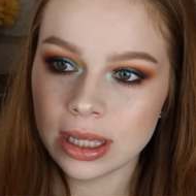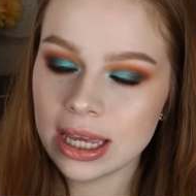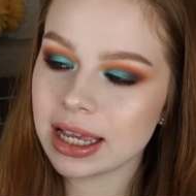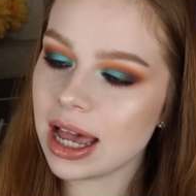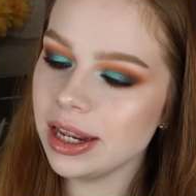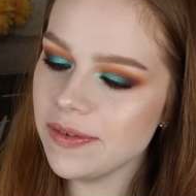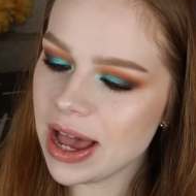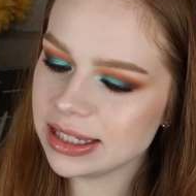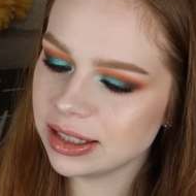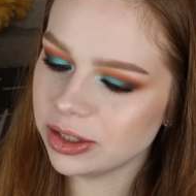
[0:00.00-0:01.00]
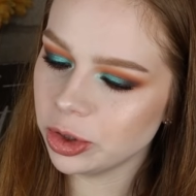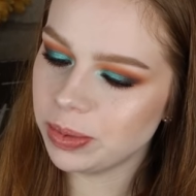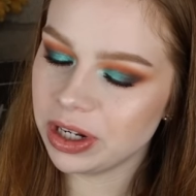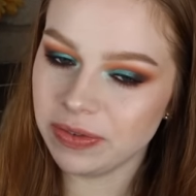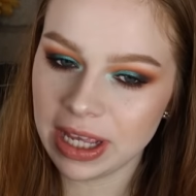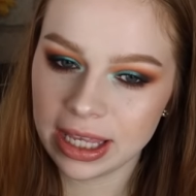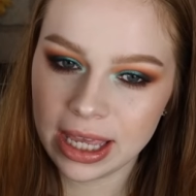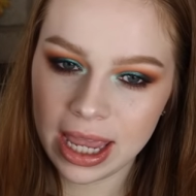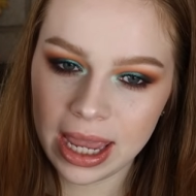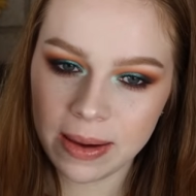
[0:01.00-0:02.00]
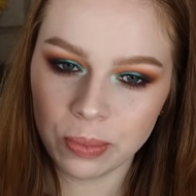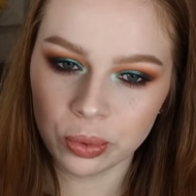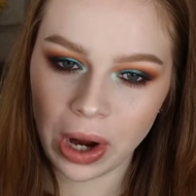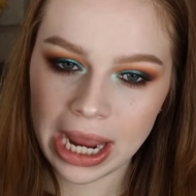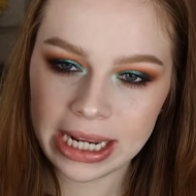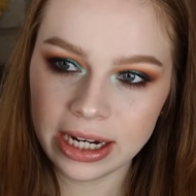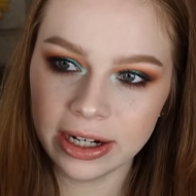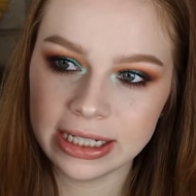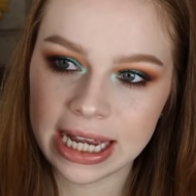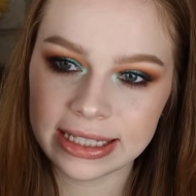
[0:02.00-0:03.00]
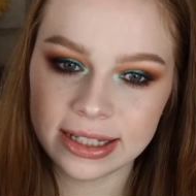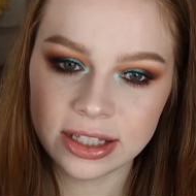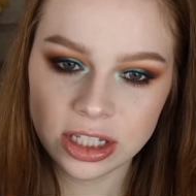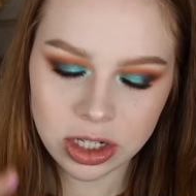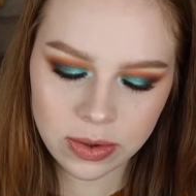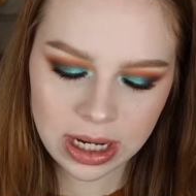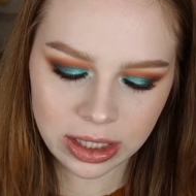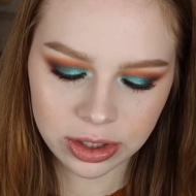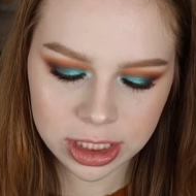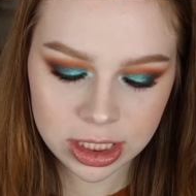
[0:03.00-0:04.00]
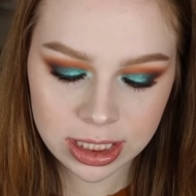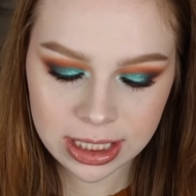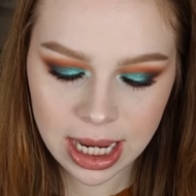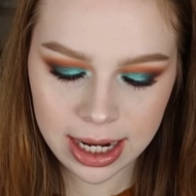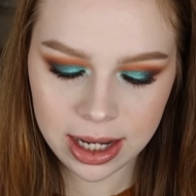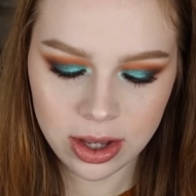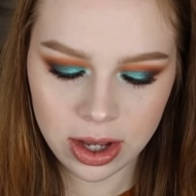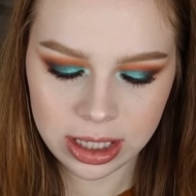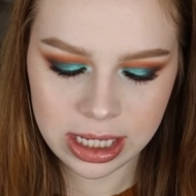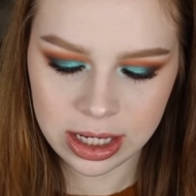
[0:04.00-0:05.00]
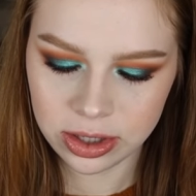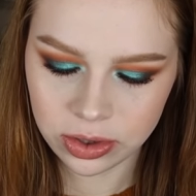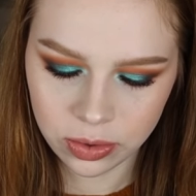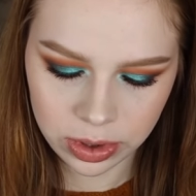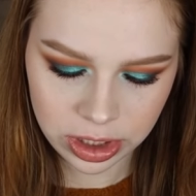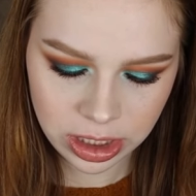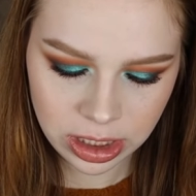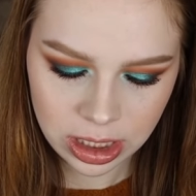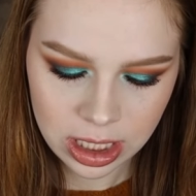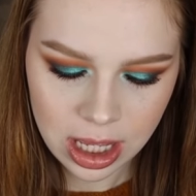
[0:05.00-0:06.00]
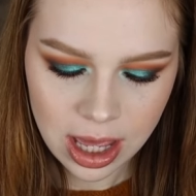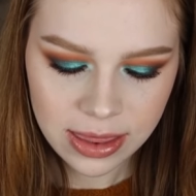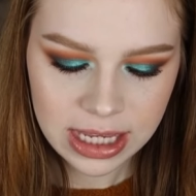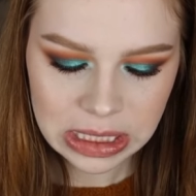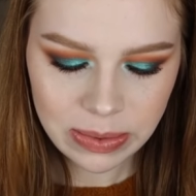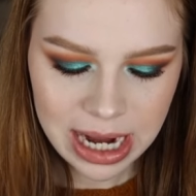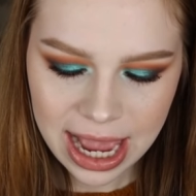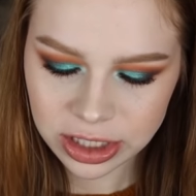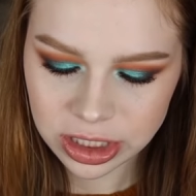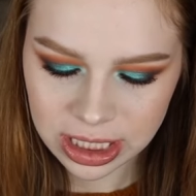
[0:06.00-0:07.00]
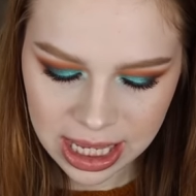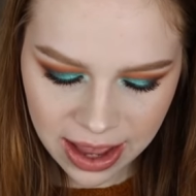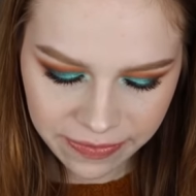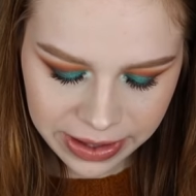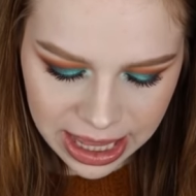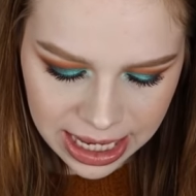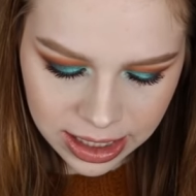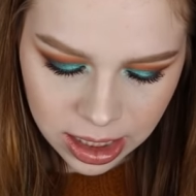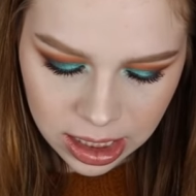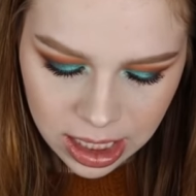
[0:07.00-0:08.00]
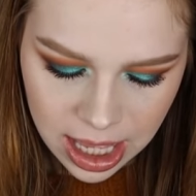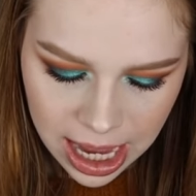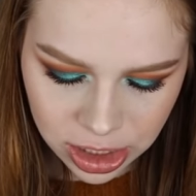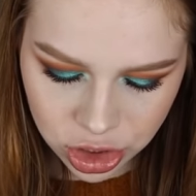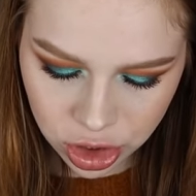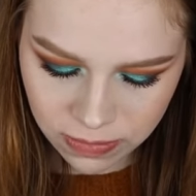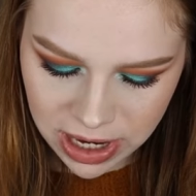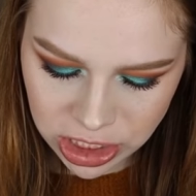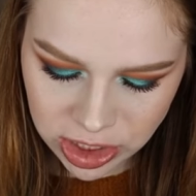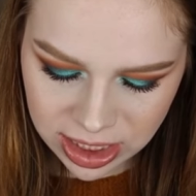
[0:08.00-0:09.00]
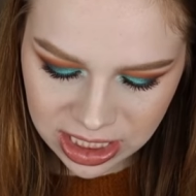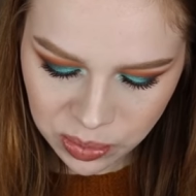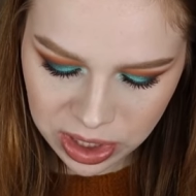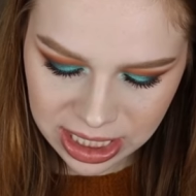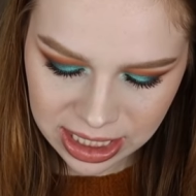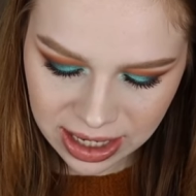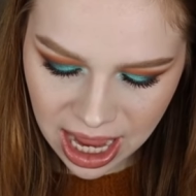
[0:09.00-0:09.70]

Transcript: It kind of has a little bit of like a bright iridescence to it. It looks stunning on the inner corner. This one actually, I feel like I should mention this one